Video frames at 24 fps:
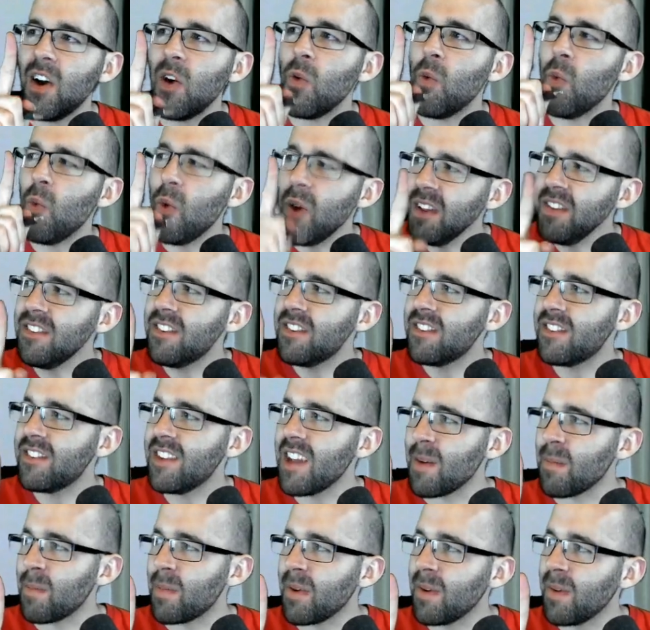One
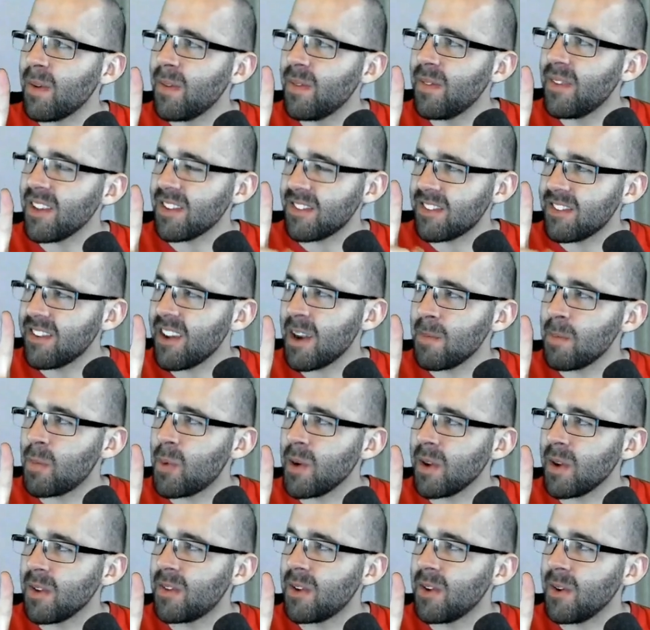step, that's
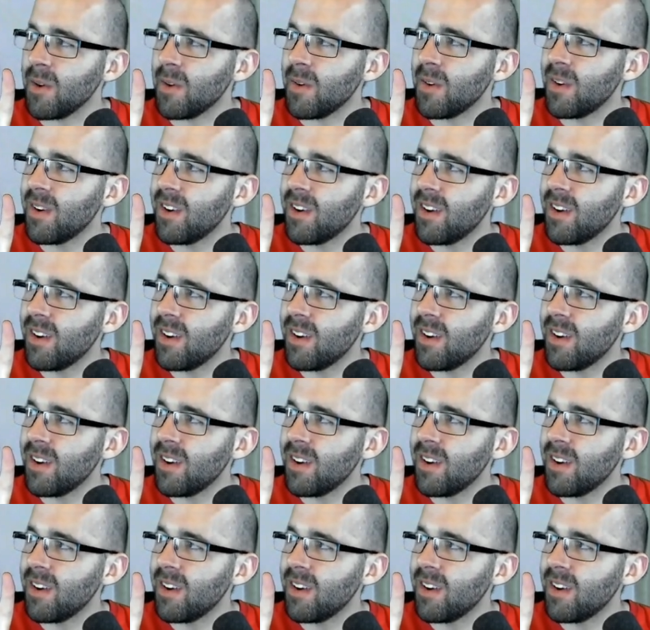9.2.